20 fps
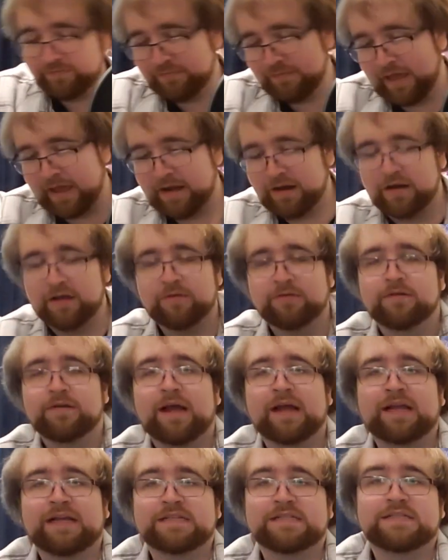I don't know.
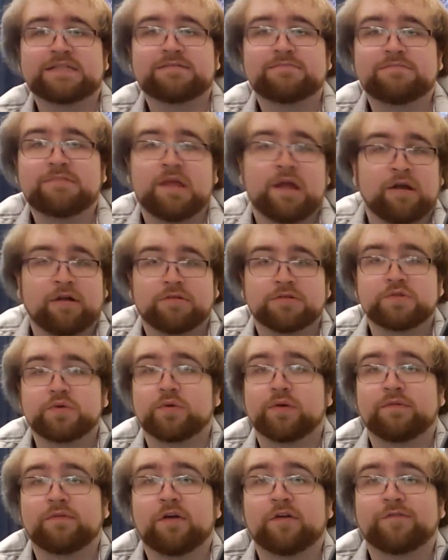I guess they are
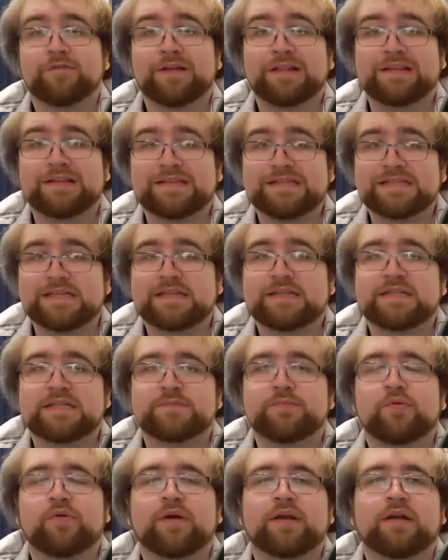sort of our villains at this
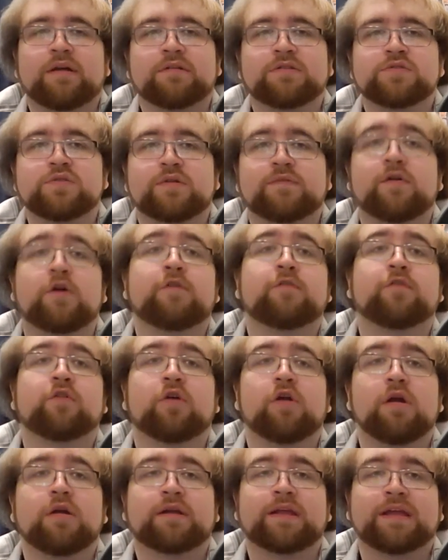point. Our sort of
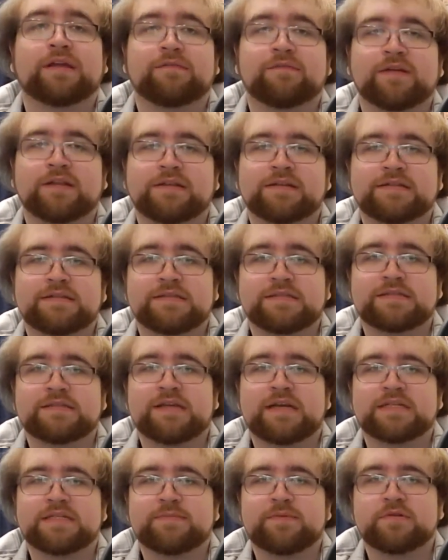overarching villains,
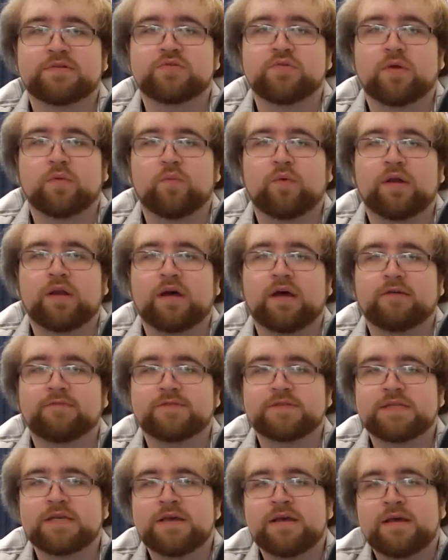as opposed to our
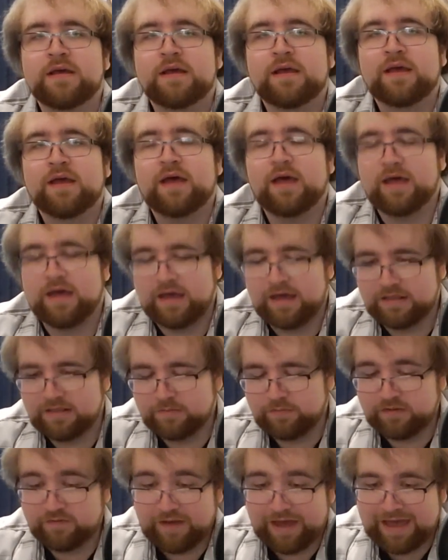one-offs that
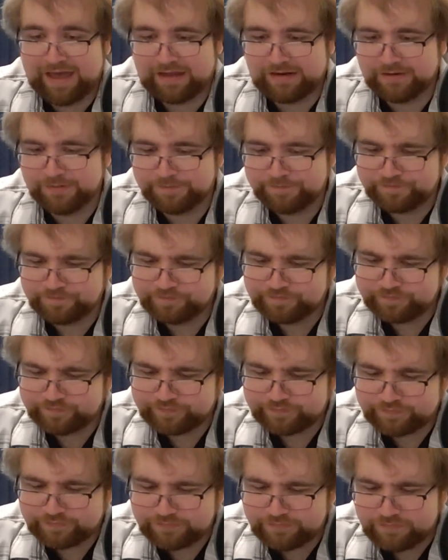we've had.
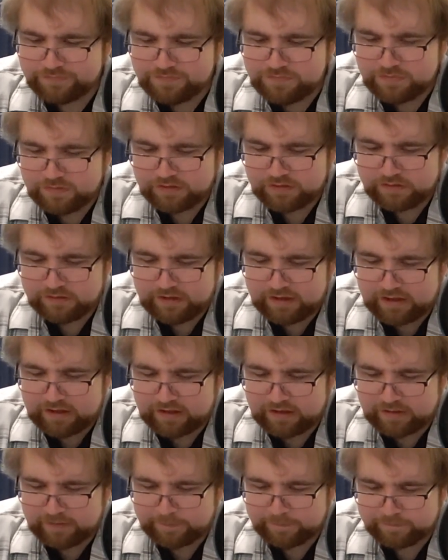
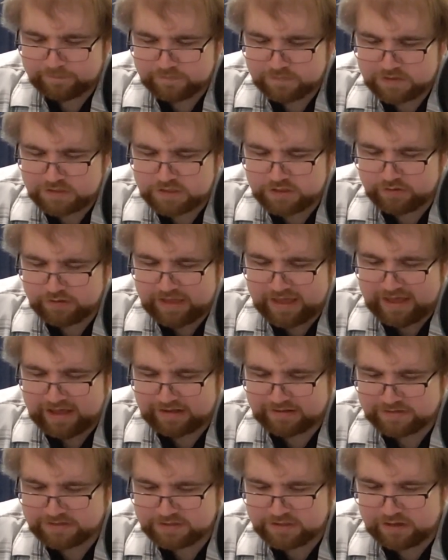So yeah,
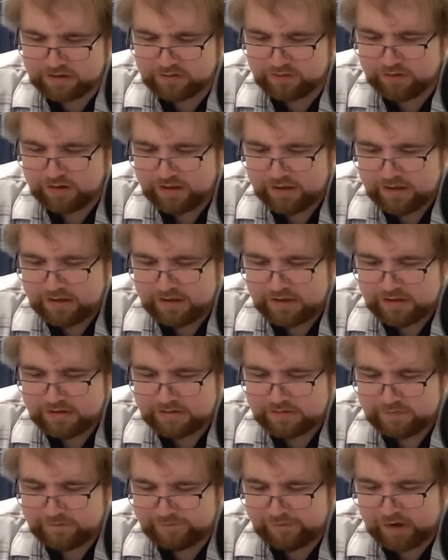so
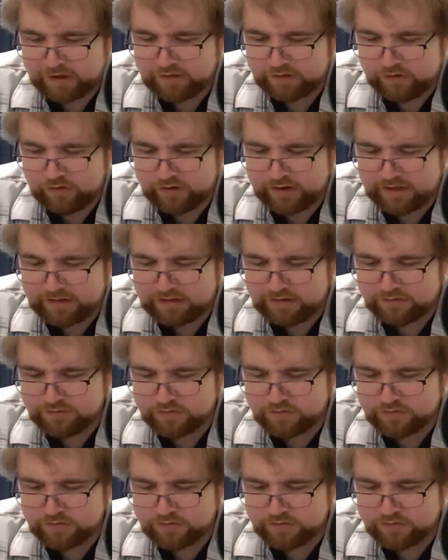Father Cornello